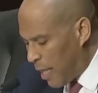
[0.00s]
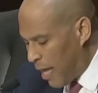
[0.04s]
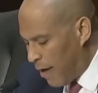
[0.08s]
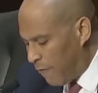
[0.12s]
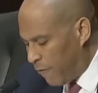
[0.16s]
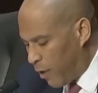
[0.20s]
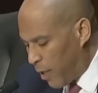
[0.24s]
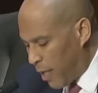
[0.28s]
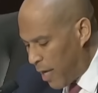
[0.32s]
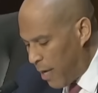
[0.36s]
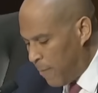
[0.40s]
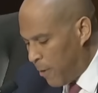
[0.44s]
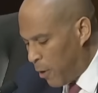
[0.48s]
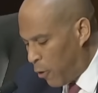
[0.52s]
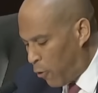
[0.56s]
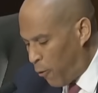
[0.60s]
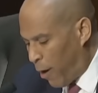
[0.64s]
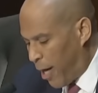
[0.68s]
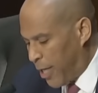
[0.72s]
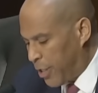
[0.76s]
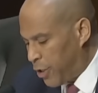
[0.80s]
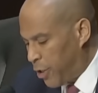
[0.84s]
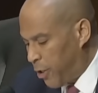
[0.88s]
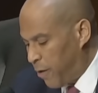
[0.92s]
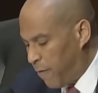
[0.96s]

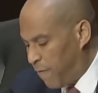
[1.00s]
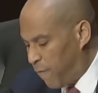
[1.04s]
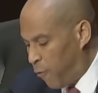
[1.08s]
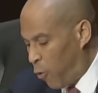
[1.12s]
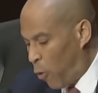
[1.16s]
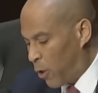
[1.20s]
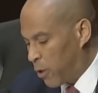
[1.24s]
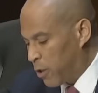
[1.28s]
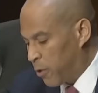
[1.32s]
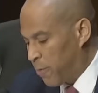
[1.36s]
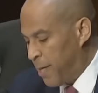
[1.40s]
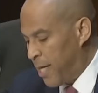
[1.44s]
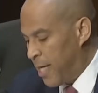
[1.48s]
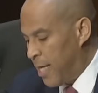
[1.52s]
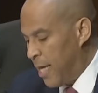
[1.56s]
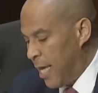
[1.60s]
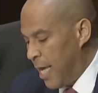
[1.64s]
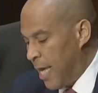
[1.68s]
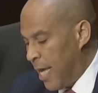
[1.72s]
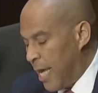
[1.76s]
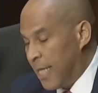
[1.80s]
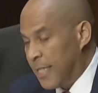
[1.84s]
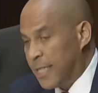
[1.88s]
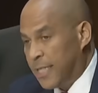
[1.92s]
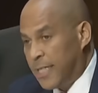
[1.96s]
immigration enforcement
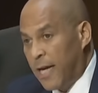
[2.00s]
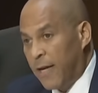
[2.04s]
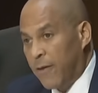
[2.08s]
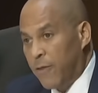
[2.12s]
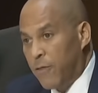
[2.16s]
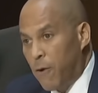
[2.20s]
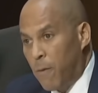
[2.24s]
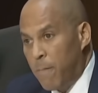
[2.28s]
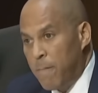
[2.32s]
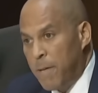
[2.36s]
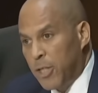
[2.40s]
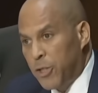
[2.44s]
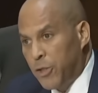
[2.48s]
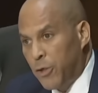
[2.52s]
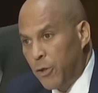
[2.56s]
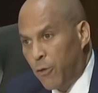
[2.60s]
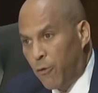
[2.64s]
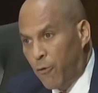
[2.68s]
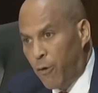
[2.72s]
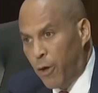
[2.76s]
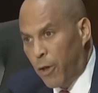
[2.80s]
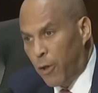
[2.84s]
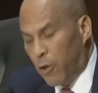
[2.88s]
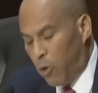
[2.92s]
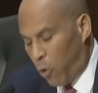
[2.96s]
instead of their
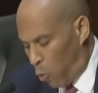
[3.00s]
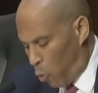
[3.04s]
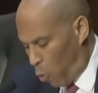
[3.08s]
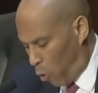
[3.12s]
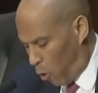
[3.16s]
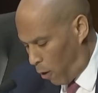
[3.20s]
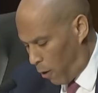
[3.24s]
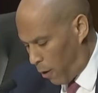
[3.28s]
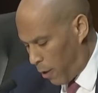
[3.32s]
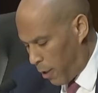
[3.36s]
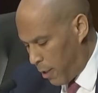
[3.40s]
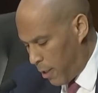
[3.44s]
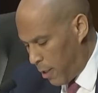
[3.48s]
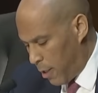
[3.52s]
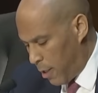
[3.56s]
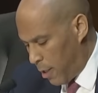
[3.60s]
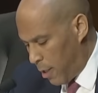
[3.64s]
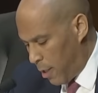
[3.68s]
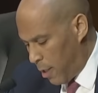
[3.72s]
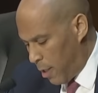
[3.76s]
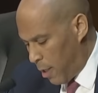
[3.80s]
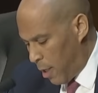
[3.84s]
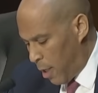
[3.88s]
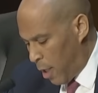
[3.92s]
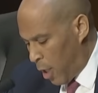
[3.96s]
mission-critical work.
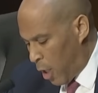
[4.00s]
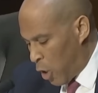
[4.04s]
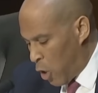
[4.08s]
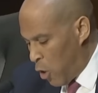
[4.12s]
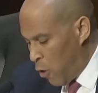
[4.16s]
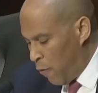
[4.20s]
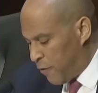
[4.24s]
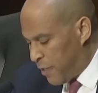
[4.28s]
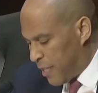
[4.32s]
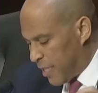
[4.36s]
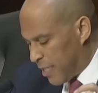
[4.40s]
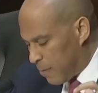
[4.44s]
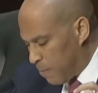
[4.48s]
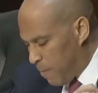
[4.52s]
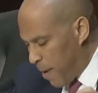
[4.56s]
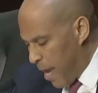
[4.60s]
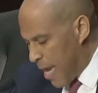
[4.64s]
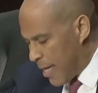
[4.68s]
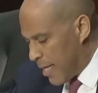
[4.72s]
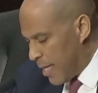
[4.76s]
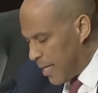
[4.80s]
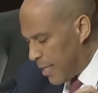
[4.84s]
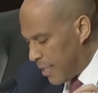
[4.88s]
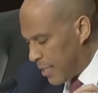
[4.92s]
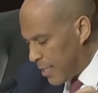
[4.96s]
You've
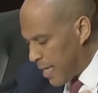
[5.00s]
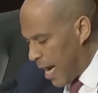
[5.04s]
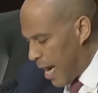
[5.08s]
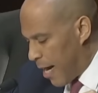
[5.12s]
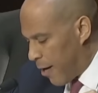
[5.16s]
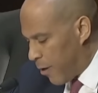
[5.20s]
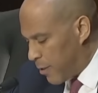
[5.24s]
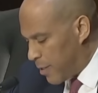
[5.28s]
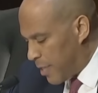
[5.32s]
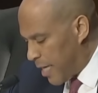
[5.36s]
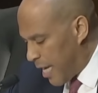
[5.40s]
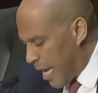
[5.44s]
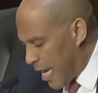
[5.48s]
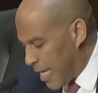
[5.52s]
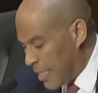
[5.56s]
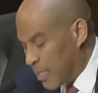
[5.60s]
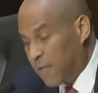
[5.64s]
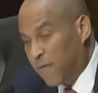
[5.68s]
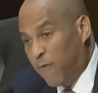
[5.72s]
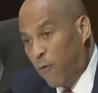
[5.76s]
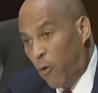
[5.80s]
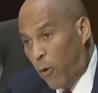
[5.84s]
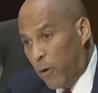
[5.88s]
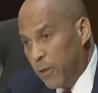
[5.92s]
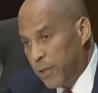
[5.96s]
disbanded entire task
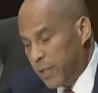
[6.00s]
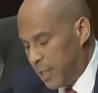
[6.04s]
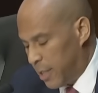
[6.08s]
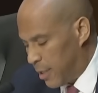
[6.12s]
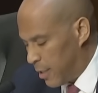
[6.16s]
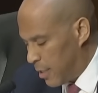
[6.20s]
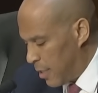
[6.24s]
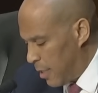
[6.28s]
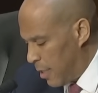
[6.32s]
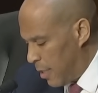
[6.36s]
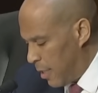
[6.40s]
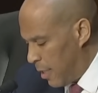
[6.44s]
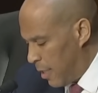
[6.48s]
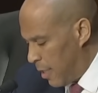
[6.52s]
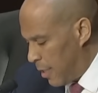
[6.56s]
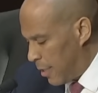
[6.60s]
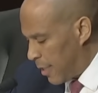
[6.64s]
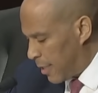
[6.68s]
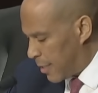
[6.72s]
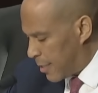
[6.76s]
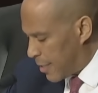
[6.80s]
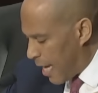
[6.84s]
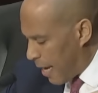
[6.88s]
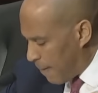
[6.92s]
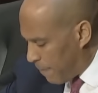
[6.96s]
forces that
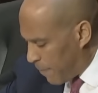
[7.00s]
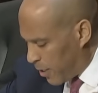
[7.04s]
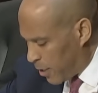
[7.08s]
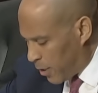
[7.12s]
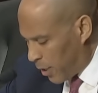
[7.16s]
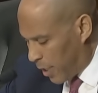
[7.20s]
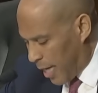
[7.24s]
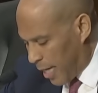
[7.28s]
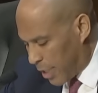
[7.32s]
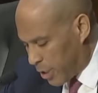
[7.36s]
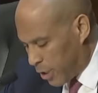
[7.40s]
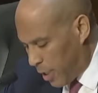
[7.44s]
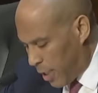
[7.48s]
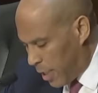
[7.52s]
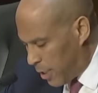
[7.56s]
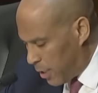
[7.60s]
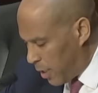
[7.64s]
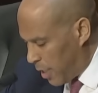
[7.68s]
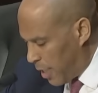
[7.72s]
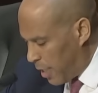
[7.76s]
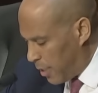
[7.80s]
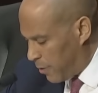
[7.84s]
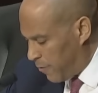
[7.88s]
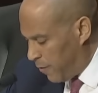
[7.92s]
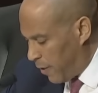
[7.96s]
stop election
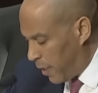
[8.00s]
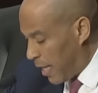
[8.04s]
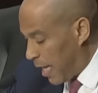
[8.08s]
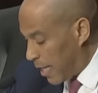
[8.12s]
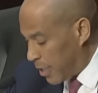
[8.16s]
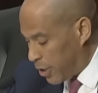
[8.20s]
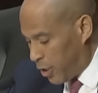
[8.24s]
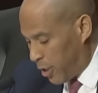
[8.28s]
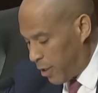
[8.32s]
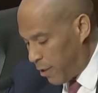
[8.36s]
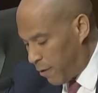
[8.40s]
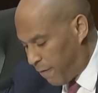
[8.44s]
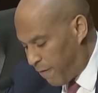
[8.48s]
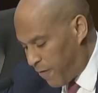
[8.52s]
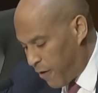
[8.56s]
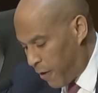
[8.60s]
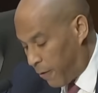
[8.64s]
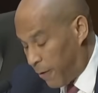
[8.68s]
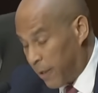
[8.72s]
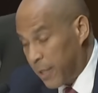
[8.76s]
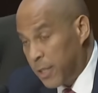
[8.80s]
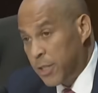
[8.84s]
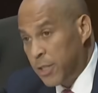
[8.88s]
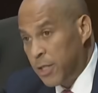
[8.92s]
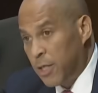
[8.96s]

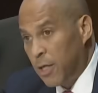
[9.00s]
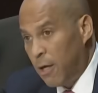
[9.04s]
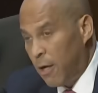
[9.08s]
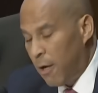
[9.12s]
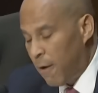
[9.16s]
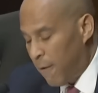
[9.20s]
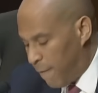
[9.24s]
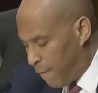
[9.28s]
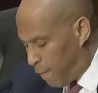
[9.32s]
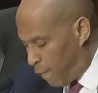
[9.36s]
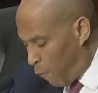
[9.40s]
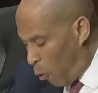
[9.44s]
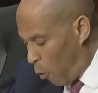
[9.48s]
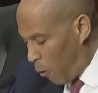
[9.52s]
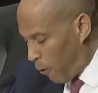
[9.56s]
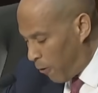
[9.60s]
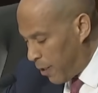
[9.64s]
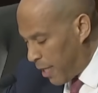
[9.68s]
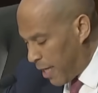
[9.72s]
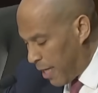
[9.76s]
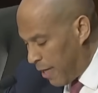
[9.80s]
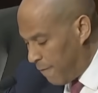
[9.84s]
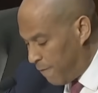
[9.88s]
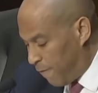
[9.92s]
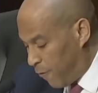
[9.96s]
interference, foreign
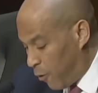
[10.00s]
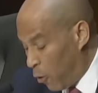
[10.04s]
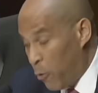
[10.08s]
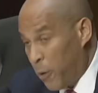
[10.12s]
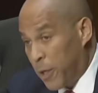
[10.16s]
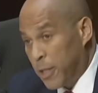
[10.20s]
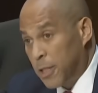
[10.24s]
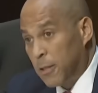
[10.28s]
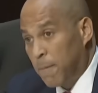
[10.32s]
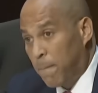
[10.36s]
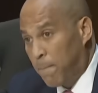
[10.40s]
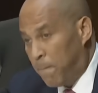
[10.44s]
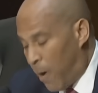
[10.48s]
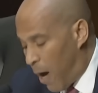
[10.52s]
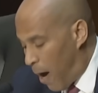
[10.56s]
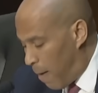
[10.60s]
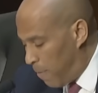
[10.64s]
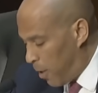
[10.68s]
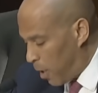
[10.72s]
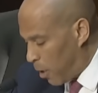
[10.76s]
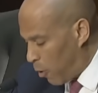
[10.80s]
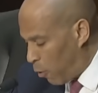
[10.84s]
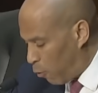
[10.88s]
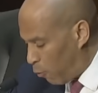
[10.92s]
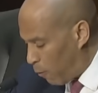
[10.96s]
influence, public
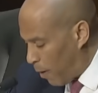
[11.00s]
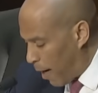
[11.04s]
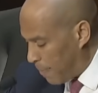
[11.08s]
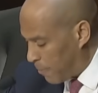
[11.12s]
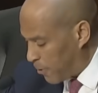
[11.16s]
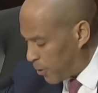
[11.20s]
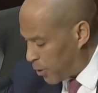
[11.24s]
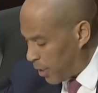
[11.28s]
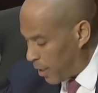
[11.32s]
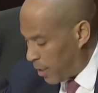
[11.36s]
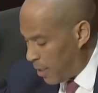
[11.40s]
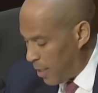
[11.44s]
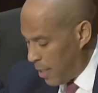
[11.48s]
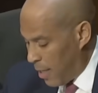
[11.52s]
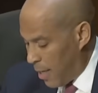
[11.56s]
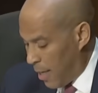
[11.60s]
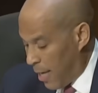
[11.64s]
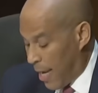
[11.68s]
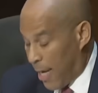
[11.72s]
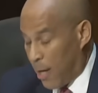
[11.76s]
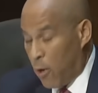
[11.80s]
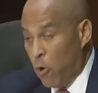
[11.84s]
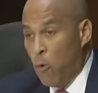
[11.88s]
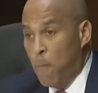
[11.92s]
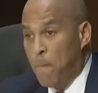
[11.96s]
corruption. And
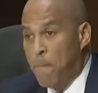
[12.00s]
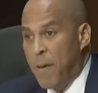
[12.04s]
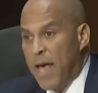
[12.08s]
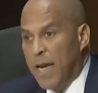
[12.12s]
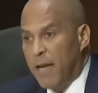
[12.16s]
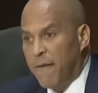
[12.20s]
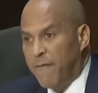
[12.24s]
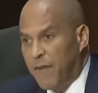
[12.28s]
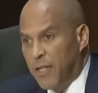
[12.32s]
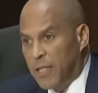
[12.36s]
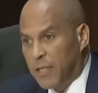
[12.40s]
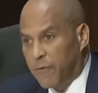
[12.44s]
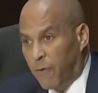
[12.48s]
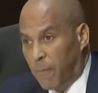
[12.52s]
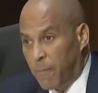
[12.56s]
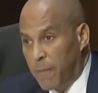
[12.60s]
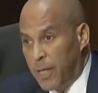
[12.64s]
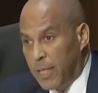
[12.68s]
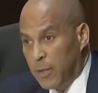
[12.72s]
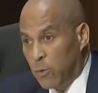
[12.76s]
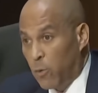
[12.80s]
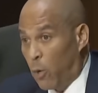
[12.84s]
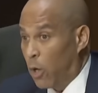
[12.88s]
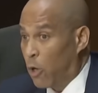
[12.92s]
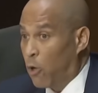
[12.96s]
who benefits from this?
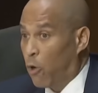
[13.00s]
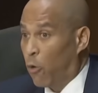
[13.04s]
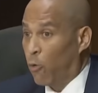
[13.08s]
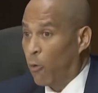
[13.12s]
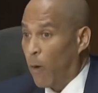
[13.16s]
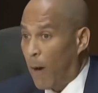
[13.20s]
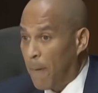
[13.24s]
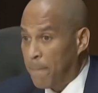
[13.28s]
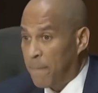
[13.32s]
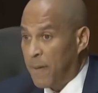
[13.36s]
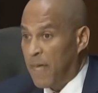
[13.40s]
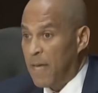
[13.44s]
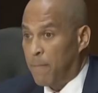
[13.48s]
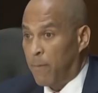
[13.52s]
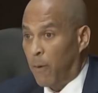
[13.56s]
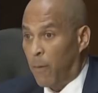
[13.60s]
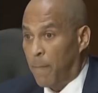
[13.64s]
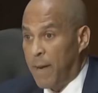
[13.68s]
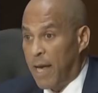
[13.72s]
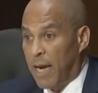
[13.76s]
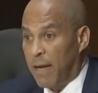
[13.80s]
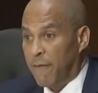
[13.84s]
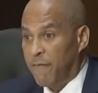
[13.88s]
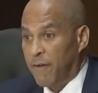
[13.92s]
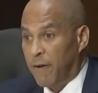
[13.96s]
Well, corrupt people
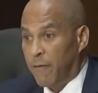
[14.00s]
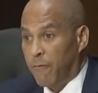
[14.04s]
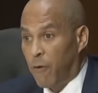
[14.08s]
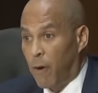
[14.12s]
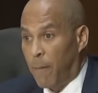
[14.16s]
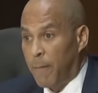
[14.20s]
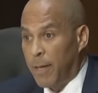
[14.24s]
benefit from it.